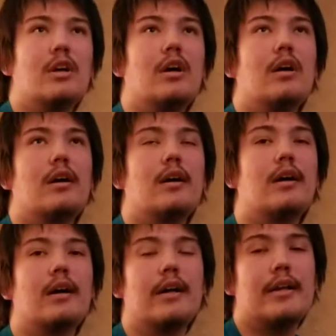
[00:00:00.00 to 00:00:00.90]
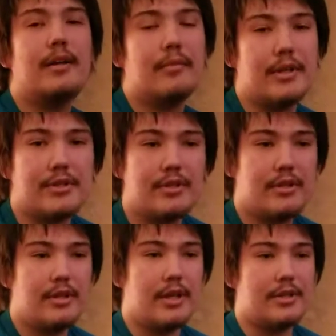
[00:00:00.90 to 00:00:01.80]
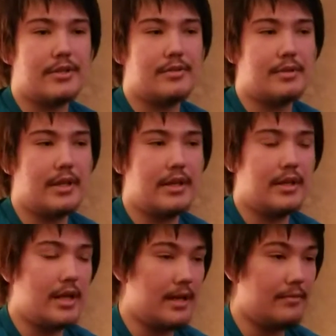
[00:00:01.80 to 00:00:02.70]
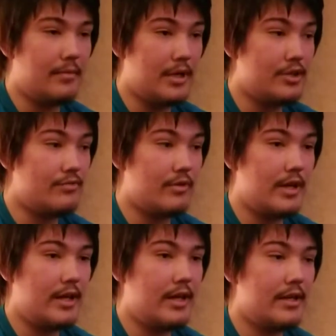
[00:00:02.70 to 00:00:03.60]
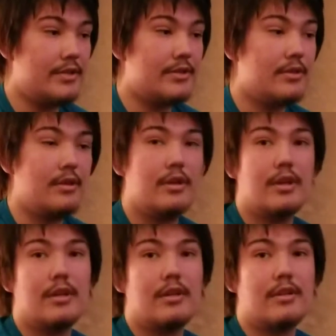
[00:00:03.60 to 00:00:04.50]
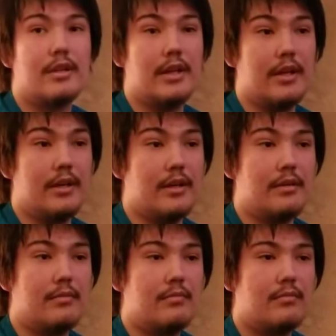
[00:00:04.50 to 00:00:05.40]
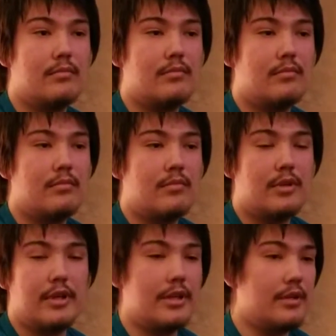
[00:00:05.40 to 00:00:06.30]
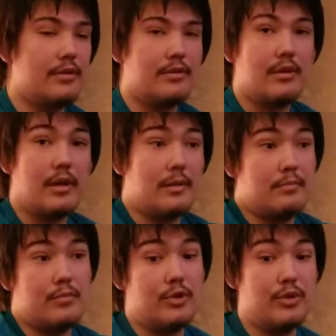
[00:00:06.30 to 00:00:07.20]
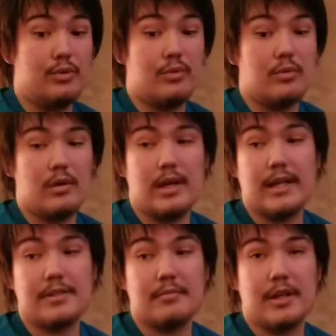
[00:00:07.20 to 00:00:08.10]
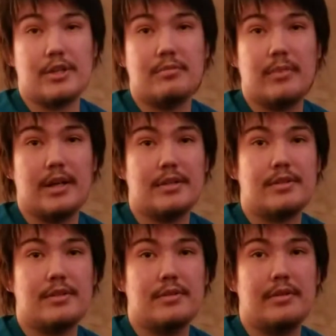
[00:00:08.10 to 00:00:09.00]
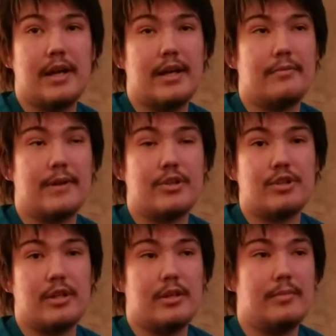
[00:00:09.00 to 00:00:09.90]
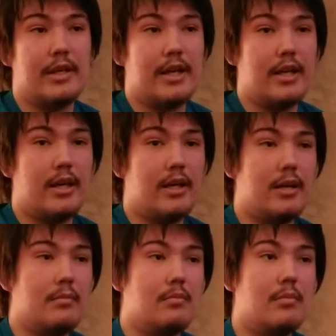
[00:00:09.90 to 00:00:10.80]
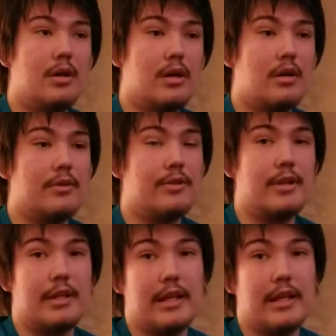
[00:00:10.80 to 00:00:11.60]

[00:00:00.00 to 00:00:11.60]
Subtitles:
Anyways, yes, they didn't have much rights. They didn't do as much, but that eventually became a thing. They